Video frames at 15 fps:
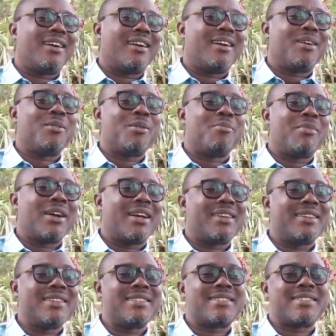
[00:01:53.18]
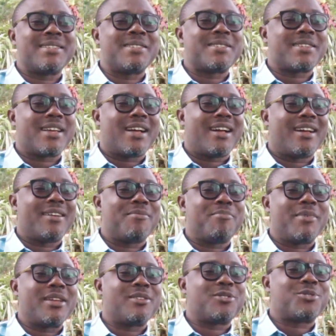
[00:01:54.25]
I'm a man. These things are
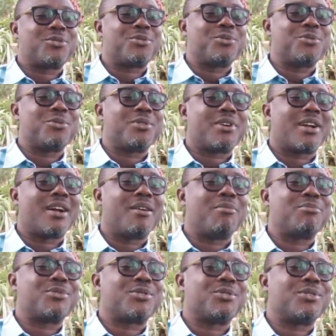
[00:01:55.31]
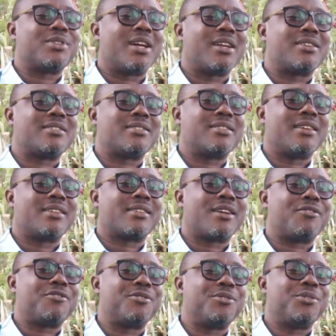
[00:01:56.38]
meant to come so that they
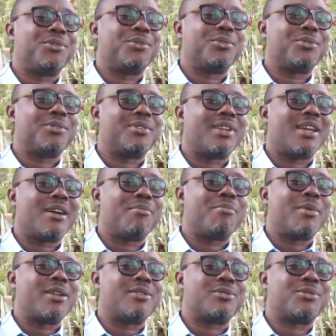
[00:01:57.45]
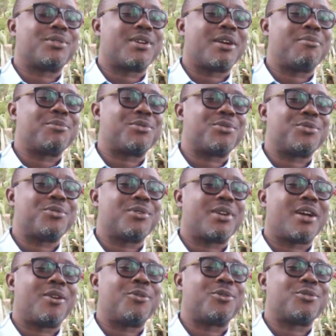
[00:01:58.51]
toughen you. They are meant to come so you
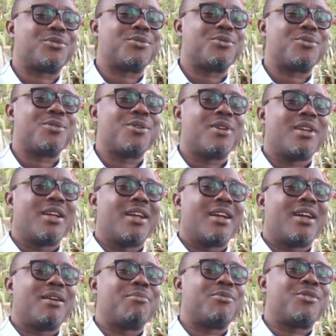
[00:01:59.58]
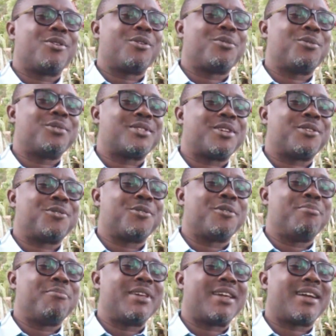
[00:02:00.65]
can also draw closer to
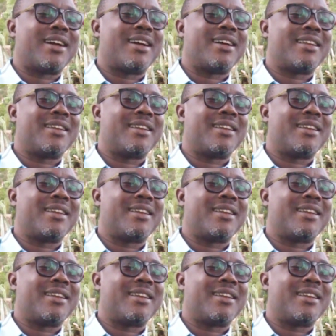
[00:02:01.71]
your maker.